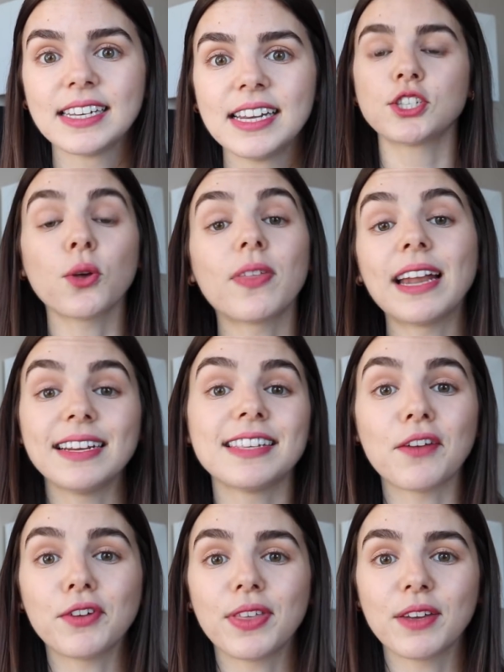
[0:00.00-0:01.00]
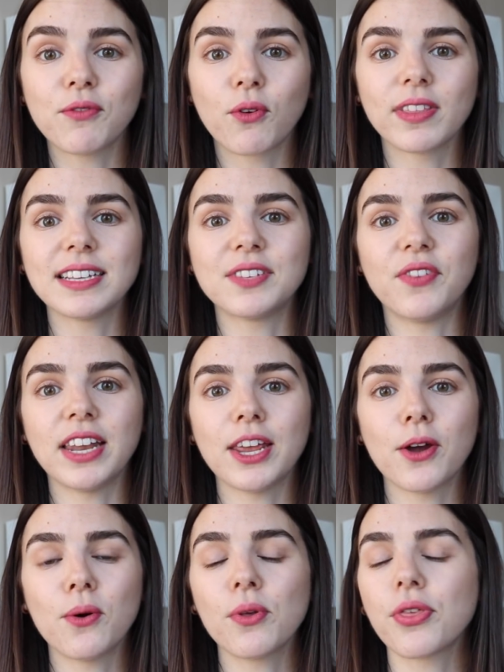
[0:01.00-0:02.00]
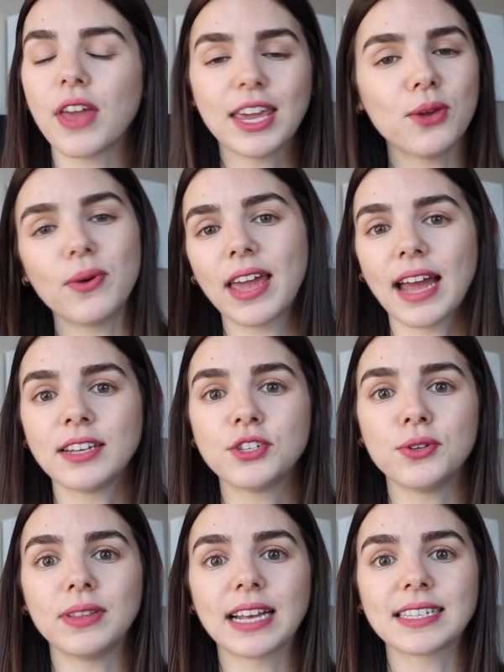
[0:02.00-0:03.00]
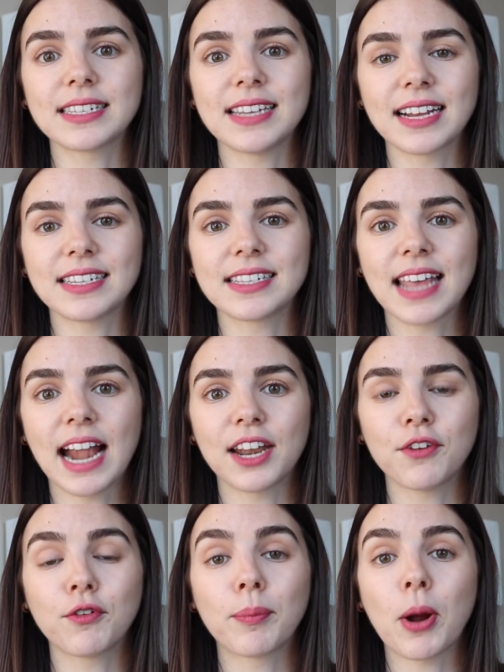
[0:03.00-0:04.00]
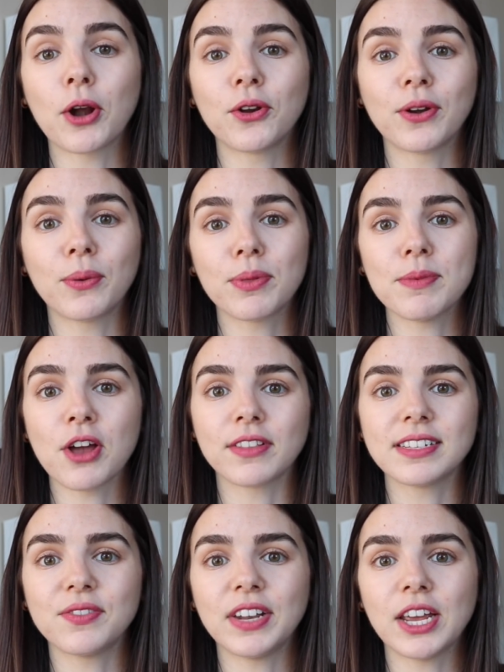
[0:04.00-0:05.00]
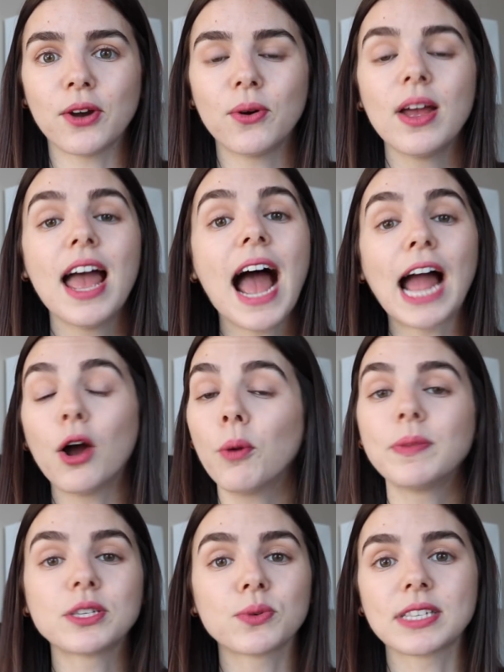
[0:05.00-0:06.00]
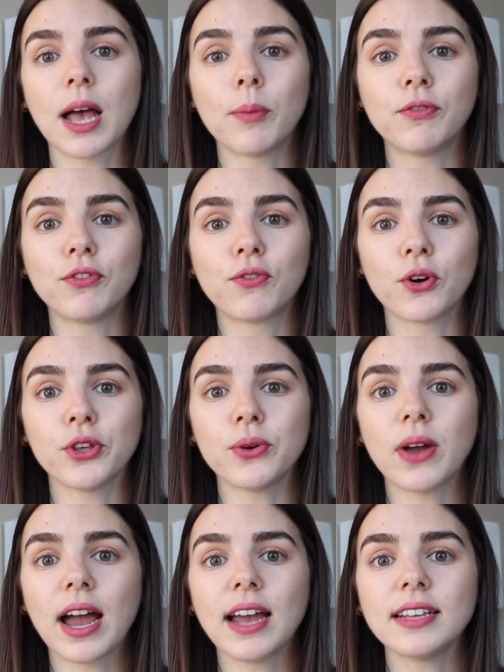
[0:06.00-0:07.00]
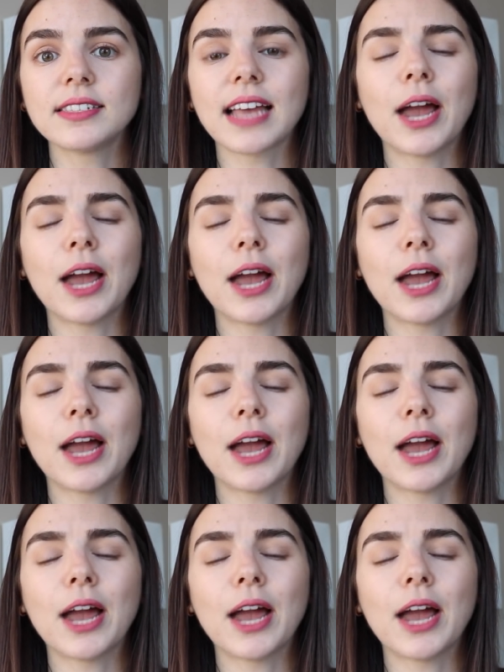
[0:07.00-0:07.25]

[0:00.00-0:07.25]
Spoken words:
So that is everything for this video. Thank you again to LexisNexis Canada for partnering with me on this video. I hope this was helpful for you guys.